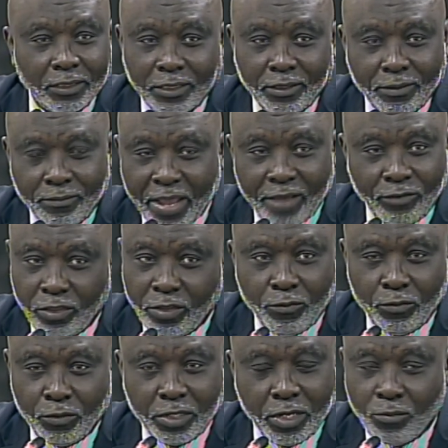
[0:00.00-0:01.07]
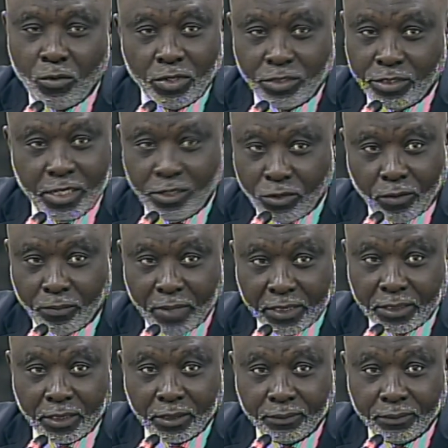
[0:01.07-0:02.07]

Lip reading: But in my view, the green boys did not matter.